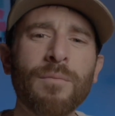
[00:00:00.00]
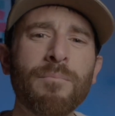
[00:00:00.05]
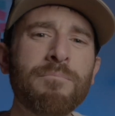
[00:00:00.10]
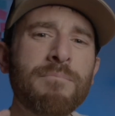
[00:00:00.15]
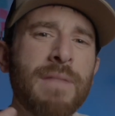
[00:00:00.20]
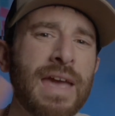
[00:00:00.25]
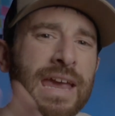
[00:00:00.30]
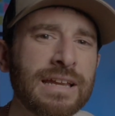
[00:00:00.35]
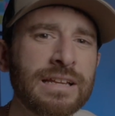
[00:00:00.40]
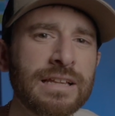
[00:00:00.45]

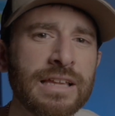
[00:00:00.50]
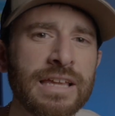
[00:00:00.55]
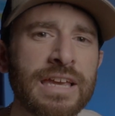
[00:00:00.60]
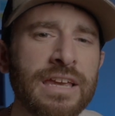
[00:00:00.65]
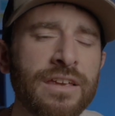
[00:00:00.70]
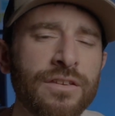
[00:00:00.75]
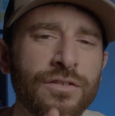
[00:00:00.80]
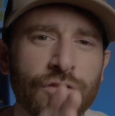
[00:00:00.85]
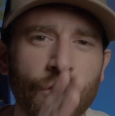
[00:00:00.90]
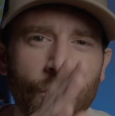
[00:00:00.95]

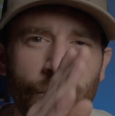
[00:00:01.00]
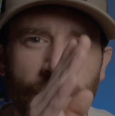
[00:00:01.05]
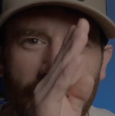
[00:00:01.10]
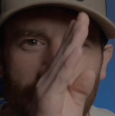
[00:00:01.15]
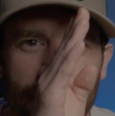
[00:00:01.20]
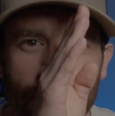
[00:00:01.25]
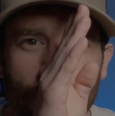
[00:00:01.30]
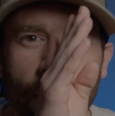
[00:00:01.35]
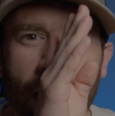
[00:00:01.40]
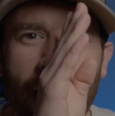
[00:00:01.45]
mainly so
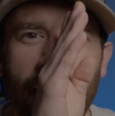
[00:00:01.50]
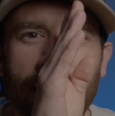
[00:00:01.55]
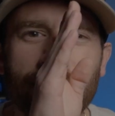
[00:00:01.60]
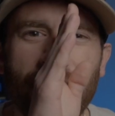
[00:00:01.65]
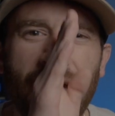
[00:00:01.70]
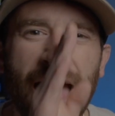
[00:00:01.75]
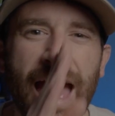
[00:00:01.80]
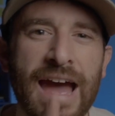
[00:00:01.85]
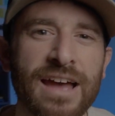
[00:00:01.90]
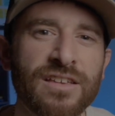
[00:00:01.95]
that I don't
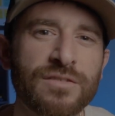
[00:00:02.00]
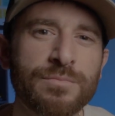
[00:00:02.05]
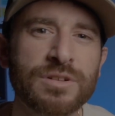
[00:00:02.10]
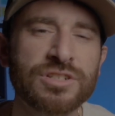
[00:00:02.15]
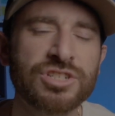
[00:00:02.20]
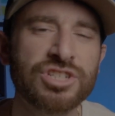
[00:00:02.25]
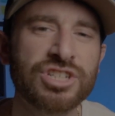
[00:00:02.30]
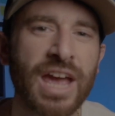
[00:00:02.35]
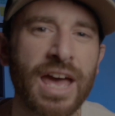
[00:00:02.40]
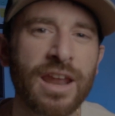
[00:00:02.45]
have as
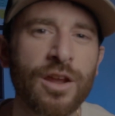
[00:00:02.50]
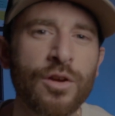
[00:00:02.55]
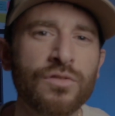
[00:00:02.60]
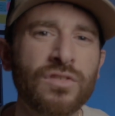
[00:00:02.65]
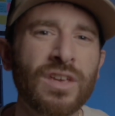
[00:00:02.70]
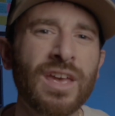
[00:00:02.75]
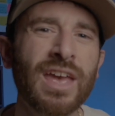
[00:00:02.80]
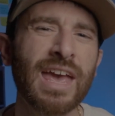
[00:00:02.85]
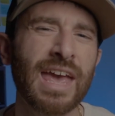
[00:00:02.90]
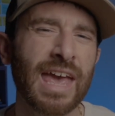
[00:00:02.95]
much
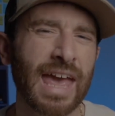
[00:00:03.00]
shadows.